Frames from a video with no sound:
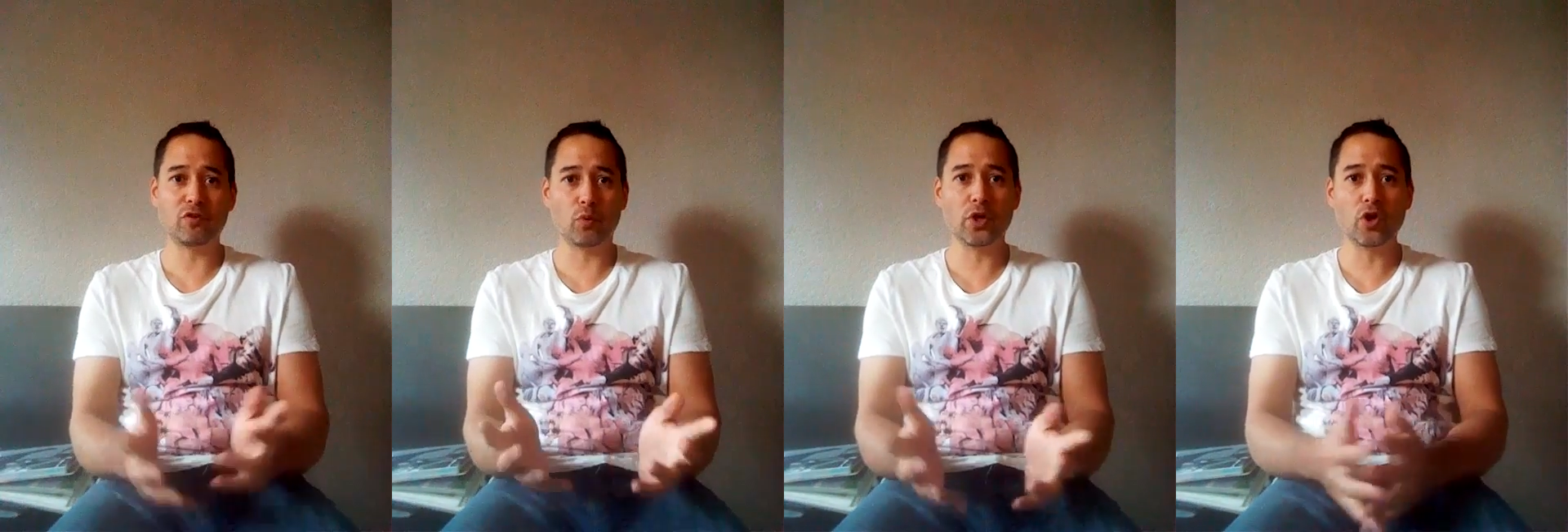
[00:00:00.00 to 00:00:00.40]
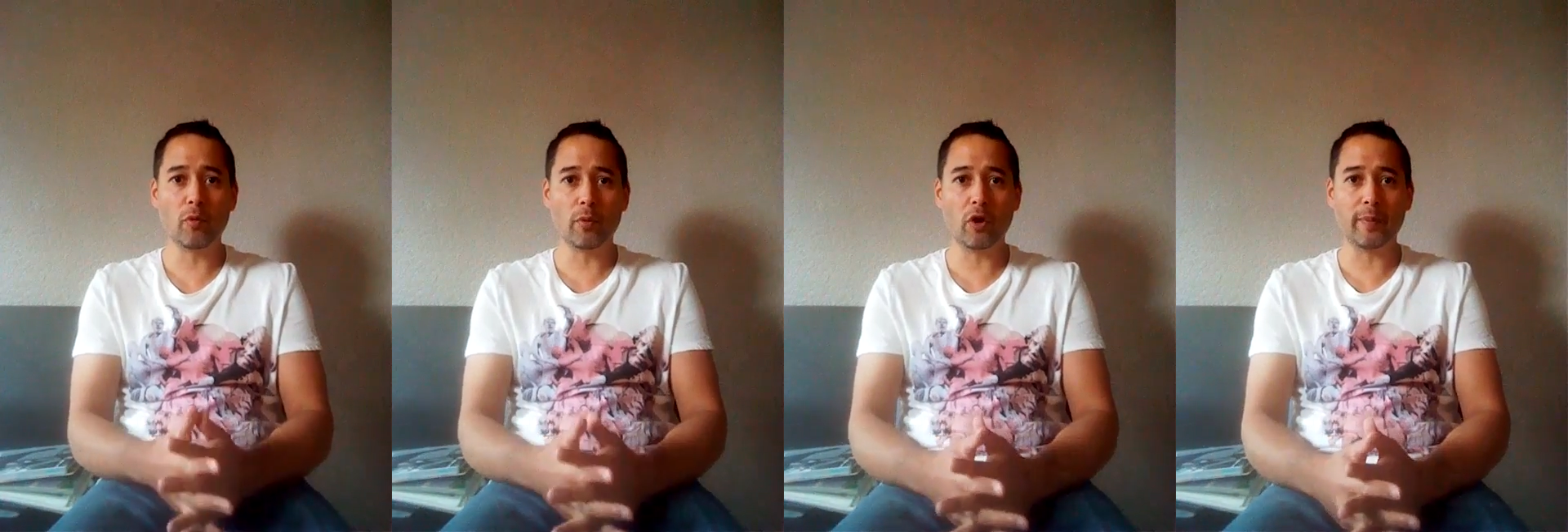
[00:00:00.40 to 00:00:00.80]
If you want to
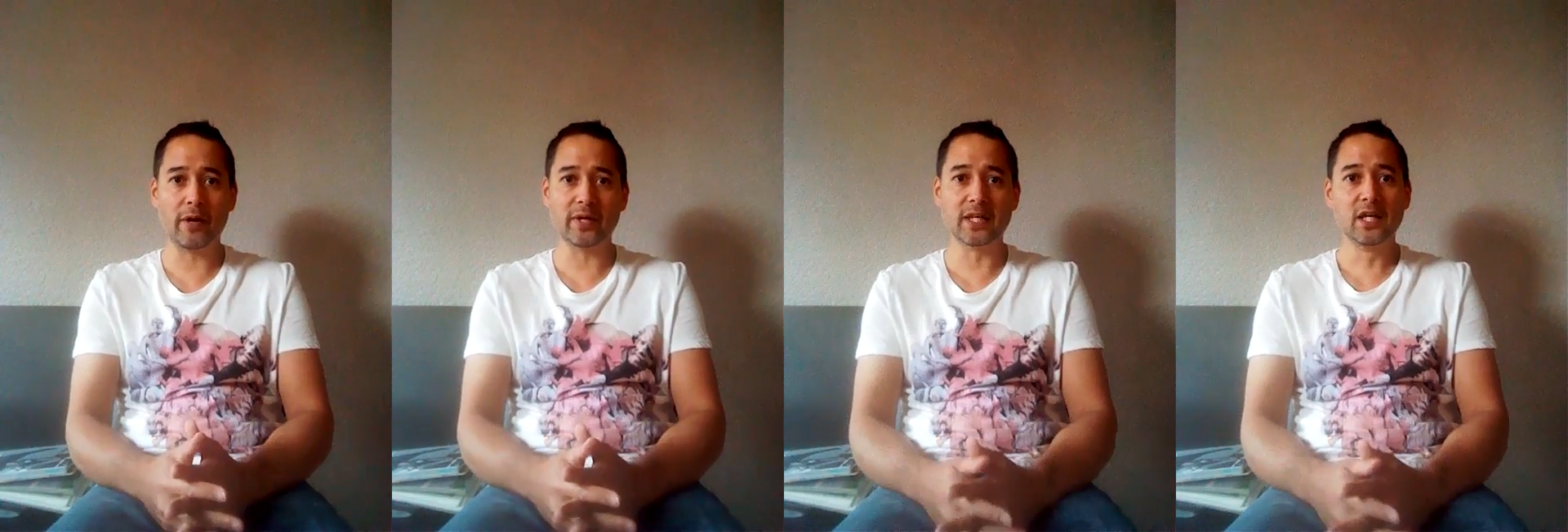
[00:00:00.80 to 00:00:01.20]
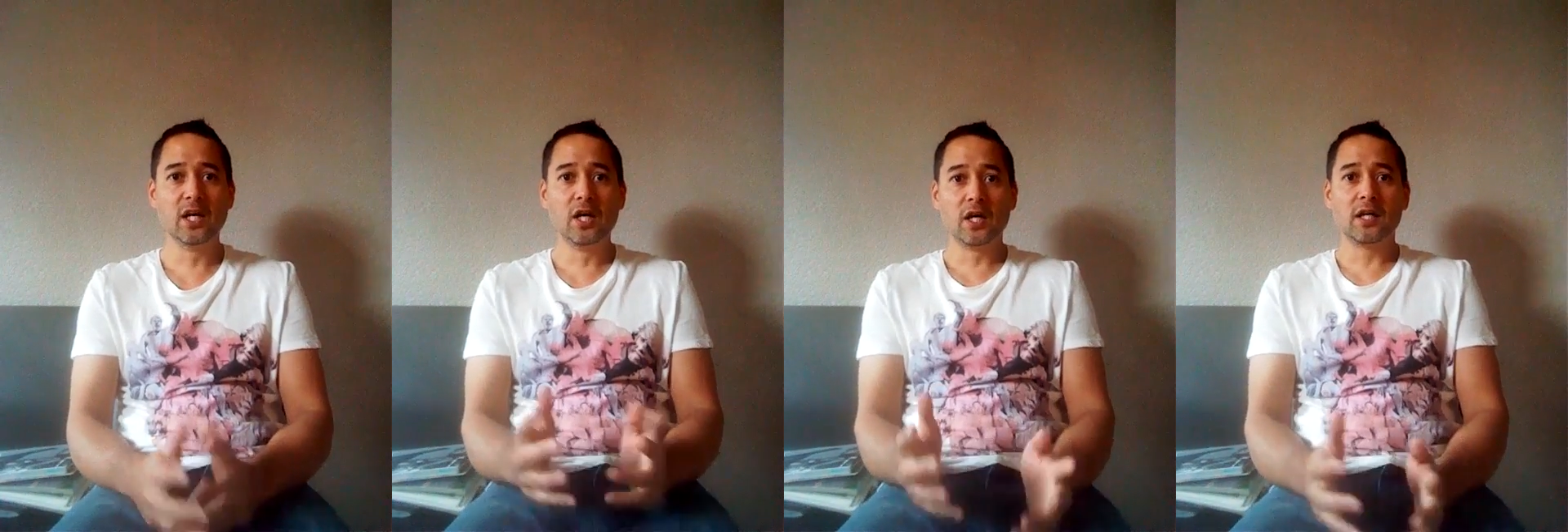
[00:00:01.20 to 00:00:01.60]
know more about it,
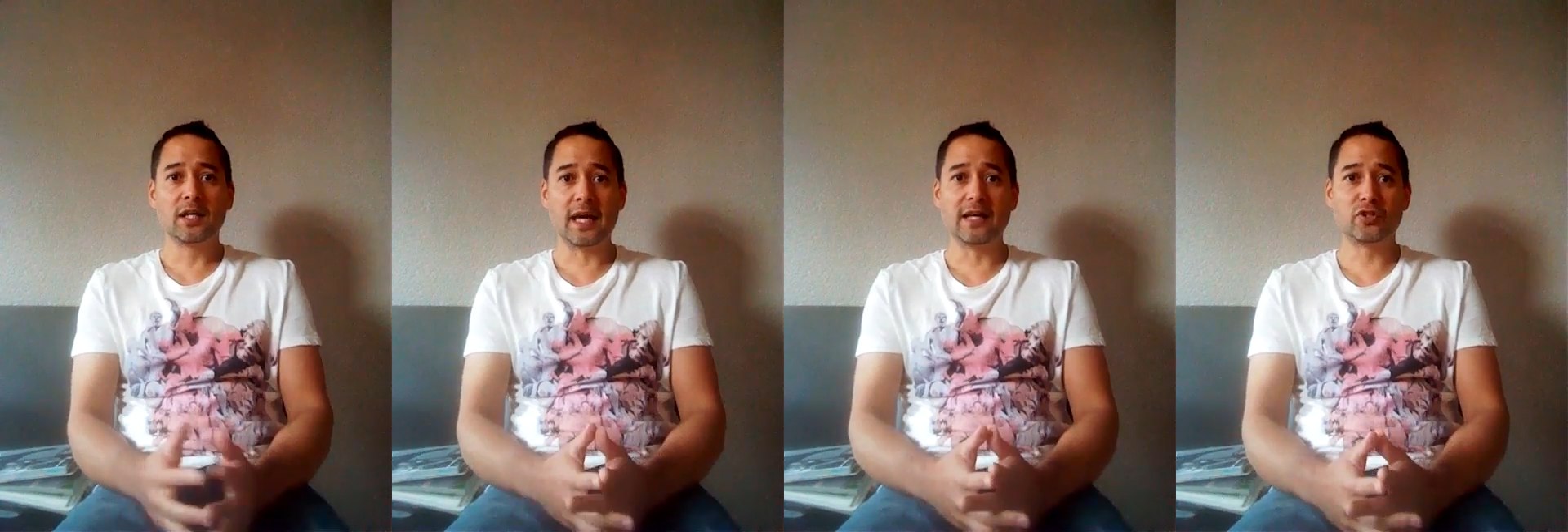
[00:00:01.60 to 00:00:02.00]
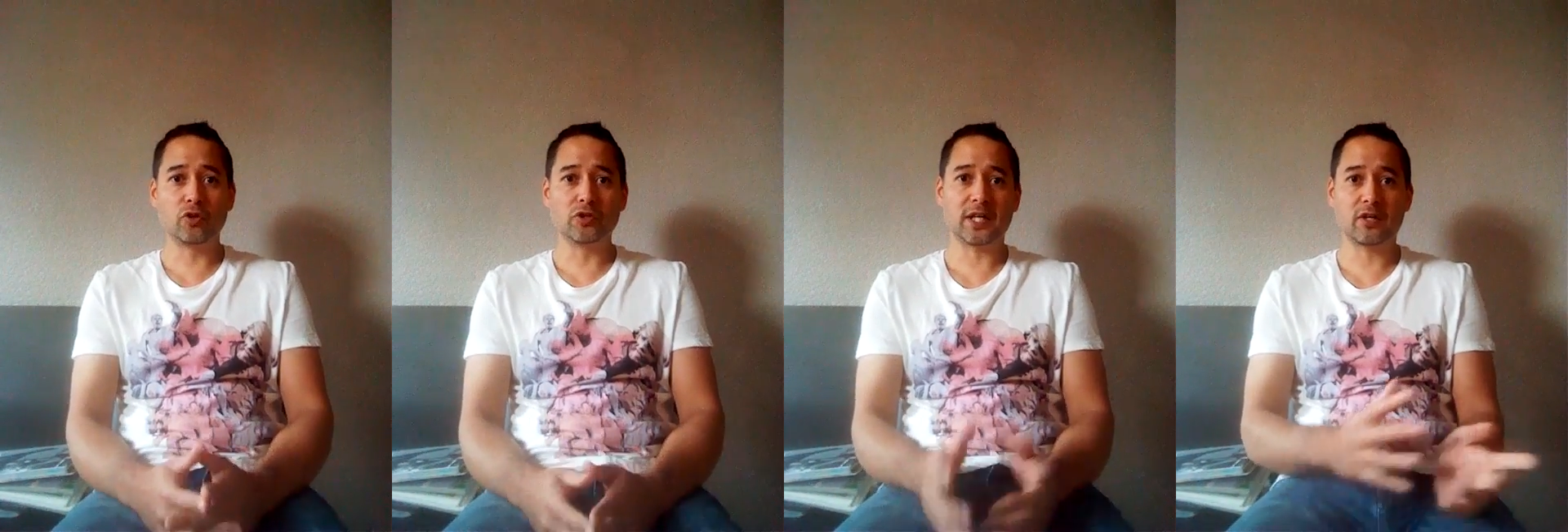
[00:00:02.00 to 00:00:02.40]
get in touch.